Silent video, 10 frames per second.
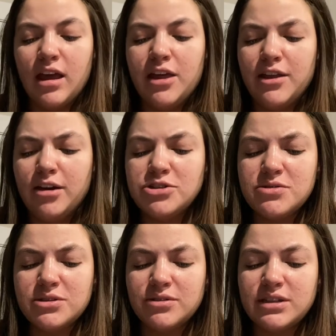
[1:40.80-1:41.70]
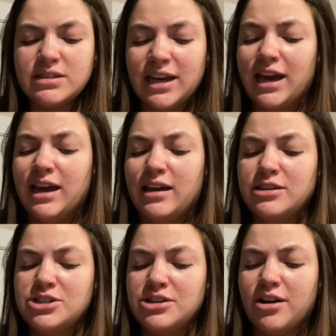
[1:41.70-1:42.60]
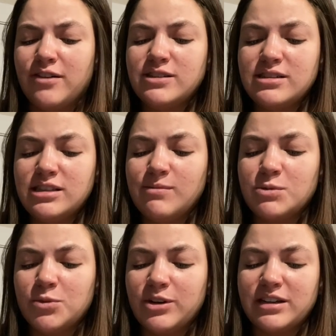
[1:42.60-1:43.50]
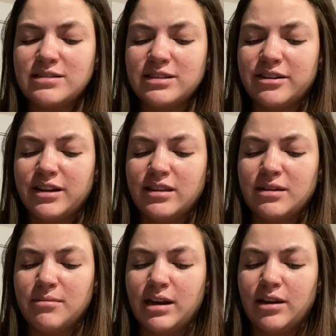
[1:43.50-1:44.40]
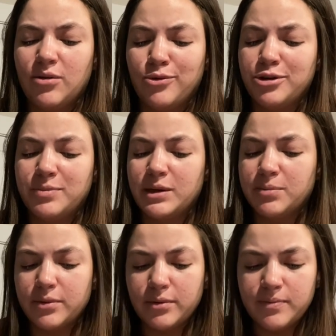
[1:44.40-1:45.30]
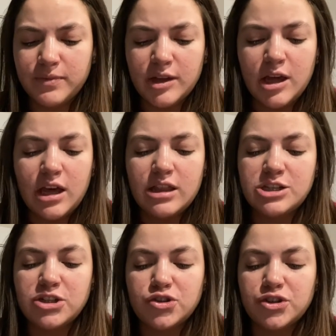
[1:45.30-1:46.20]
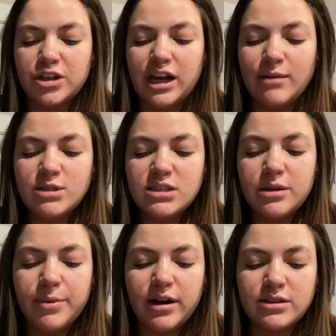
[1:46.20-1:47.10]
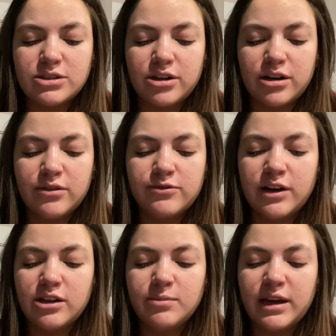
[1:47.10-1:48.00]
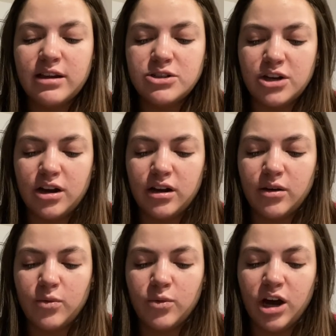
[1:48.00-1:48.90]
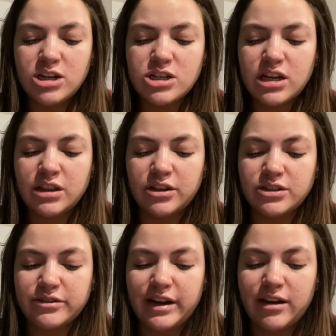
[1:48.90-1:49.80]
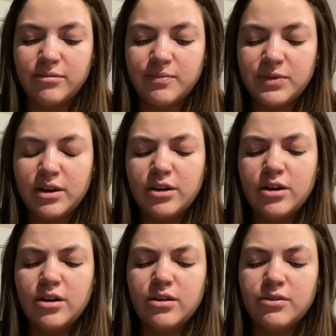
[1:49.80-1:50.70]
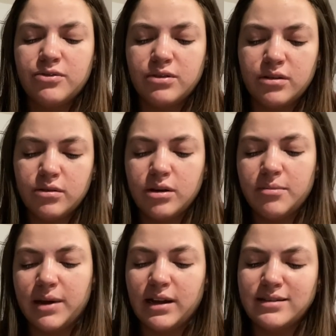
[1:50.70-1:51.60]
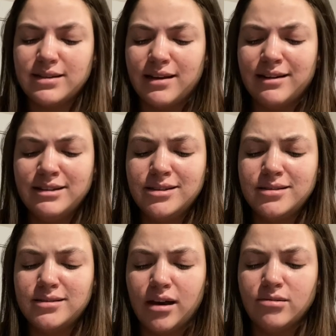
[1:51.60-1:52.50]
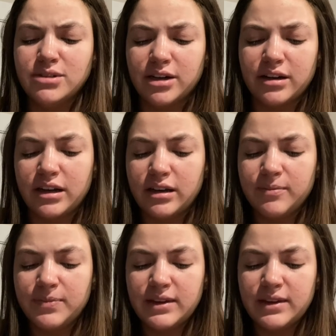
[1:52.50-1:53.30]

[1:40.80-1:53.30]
Though she was only 10, she often seemed more considerate than many older people. The children climbed into the boxcar, followed by their dog, watched, and looked around. Phew, Benny said, it's so dirty.